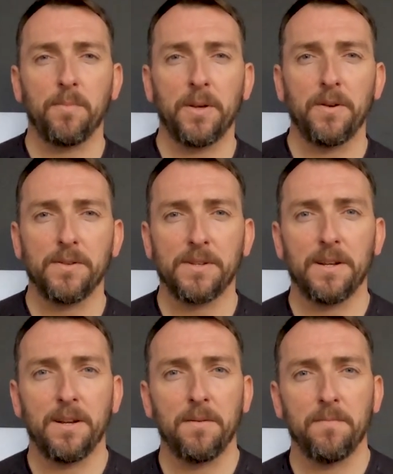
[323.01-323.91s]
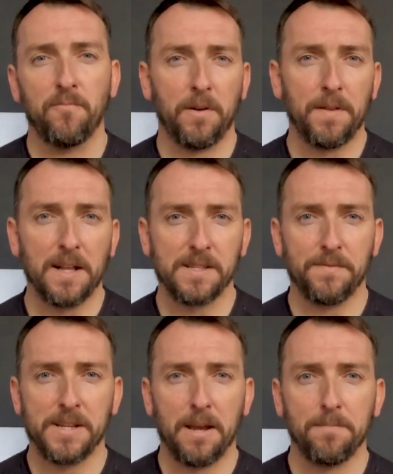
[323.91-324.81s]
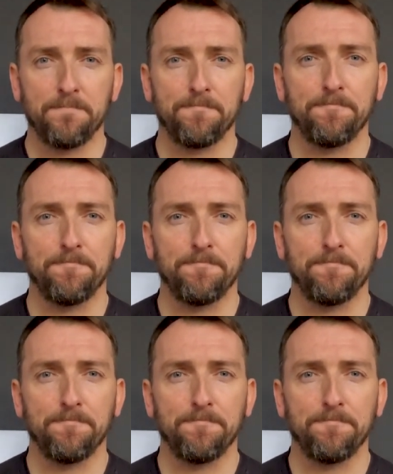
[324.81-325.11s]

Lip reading: we'll be using reflective tape.